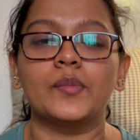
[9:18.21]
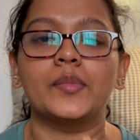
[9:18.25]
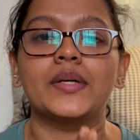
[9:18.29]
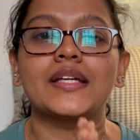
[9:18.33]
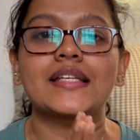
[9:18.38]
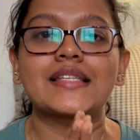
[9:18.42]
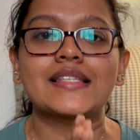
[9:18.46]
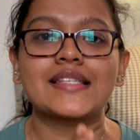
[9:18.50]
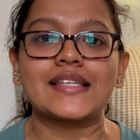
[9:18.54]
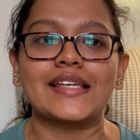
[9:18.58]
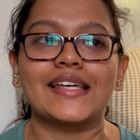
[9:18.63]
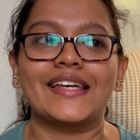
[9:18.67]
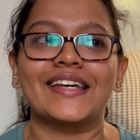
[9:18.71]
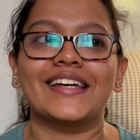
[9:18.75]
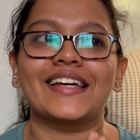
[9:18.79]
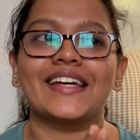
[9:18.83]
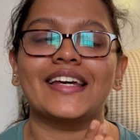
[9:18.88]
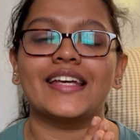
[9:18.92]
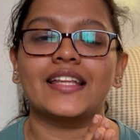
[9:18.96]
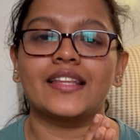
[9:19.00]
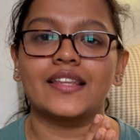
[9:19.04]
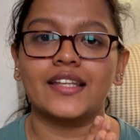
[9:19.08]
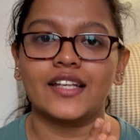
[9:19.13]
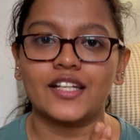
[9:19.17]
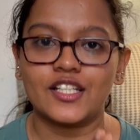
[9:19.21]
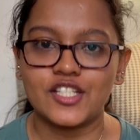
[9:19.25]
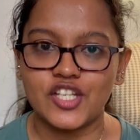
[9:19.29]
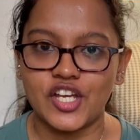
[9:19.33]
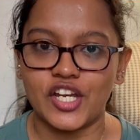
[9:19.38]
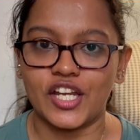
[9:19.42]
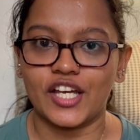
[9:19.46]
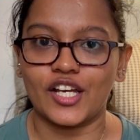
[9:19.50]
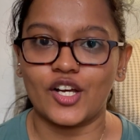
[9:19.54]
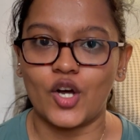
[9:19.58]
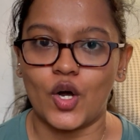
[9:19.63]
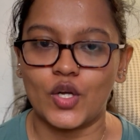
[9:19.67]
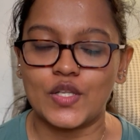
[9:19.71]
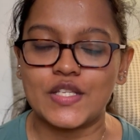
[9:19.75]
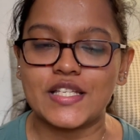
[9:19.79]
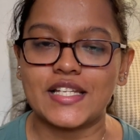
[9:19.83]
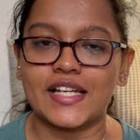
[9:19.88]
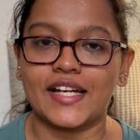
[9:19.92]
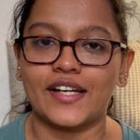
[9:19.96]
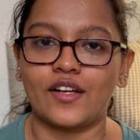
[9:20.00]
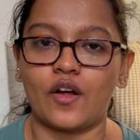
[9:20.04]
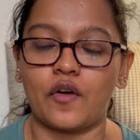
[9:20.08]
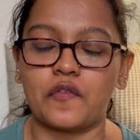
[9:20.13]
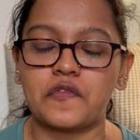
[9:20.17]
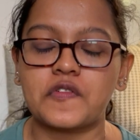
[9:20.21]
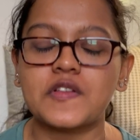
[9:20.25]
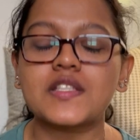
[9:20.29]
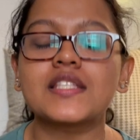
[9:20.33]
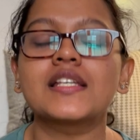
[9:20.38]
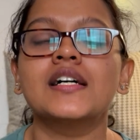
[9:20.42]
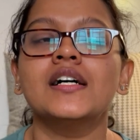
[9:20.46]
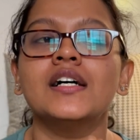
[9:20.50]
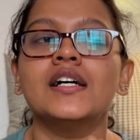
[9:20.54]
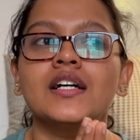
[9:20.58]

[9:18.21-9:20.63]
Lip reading: be seeing in the Chennai Consulate office.